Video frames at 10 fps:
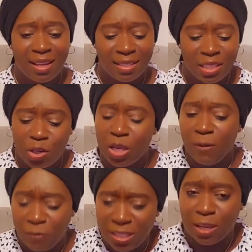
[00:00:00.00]
I said,
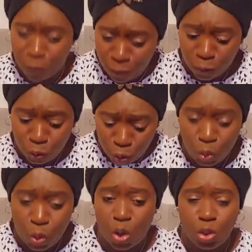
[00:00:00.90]
if He's a
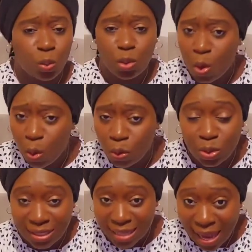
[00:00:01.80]
true God, you're not going
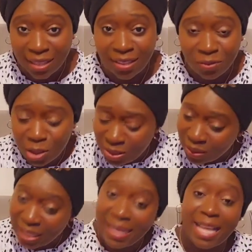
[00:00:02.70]
to die. Just
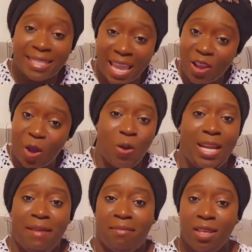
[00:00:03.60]
relax and call
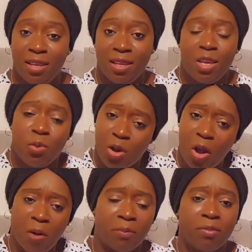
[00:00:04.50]
Him. He will
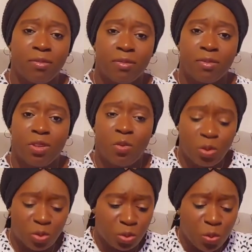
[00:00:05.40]
come. You
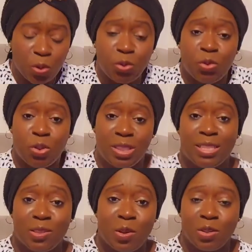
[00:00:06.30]
want to know
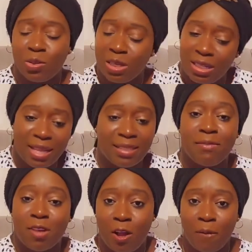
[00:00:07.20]
this God. So you let
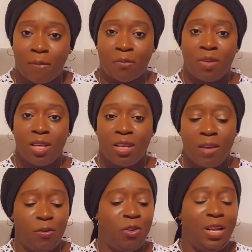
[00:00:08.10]
Him come.
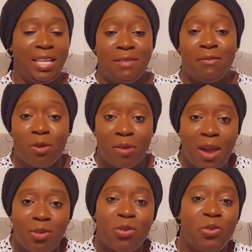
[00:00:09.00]
If you don't let Him come, how
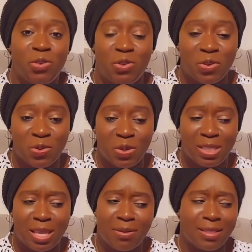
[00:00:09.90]
are you going to know it?
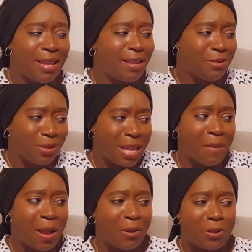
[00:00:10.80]
I was like, looking at
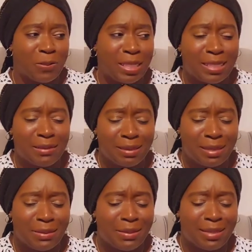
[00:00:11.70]
my husband. I said, what
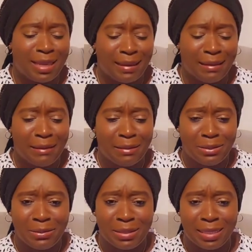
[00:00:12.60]
are you saying?
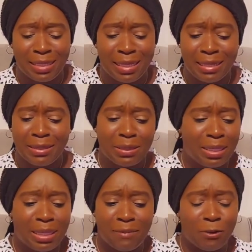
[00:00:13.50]
Truly. So
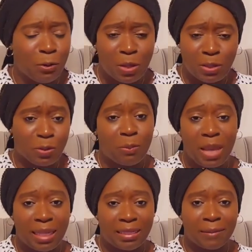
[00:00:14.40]
we went to
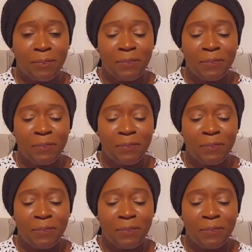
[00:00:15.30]
bed.